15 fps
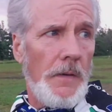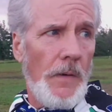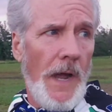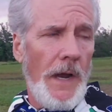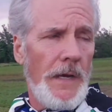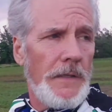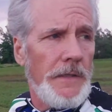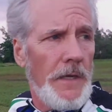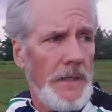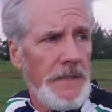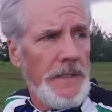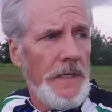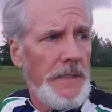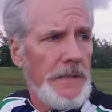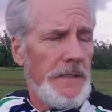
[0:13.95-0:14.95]
Did I
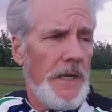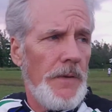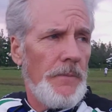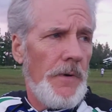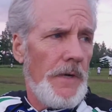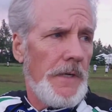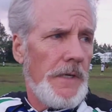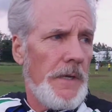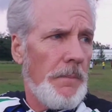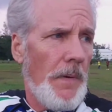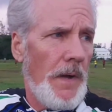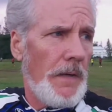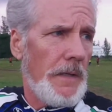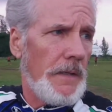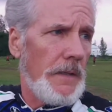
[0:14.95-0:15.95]
say his name right?
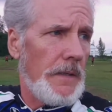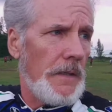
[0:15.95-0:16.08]
Ky-Mani?